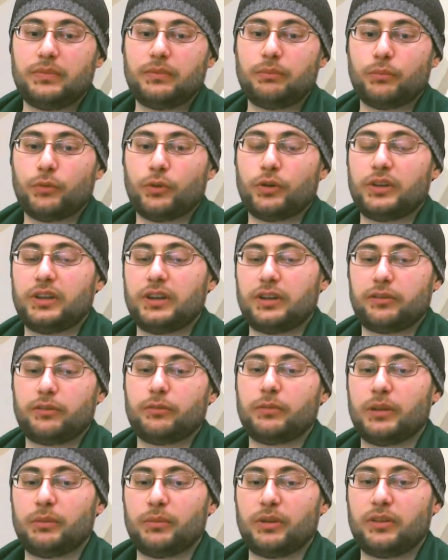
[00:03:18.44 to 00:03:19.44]
more there
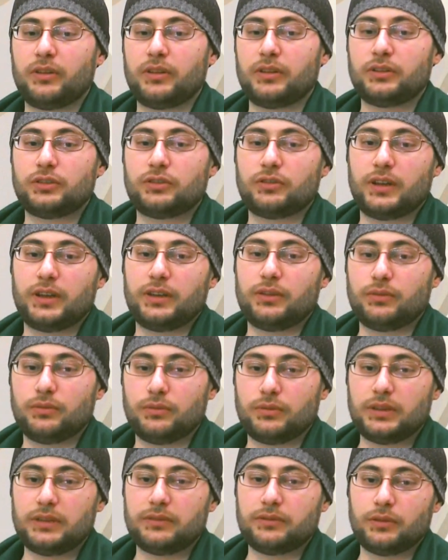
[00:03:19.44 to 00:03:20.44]
for my mother and try
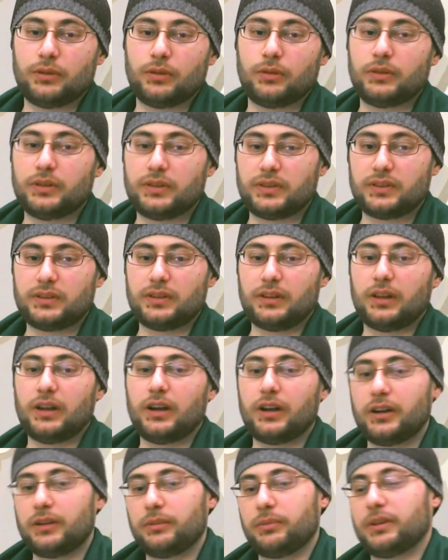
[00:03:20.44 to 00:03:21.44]
to, even though it's still
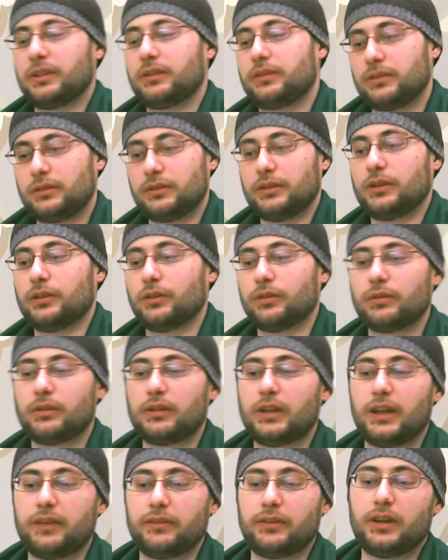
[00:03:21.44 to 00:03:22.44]
hard, but you know,
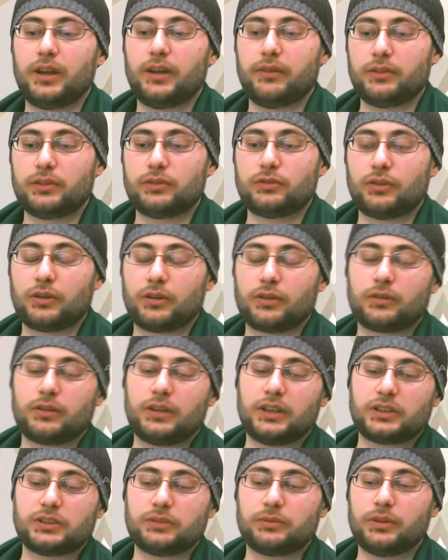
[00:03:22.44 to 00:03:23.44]
have a stronger
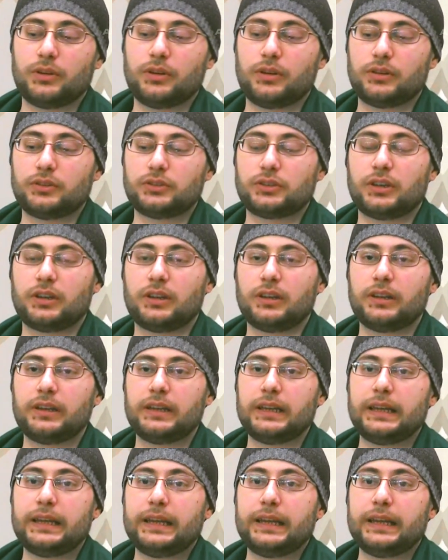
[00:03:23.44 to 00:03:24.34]
connection with her, inshallah.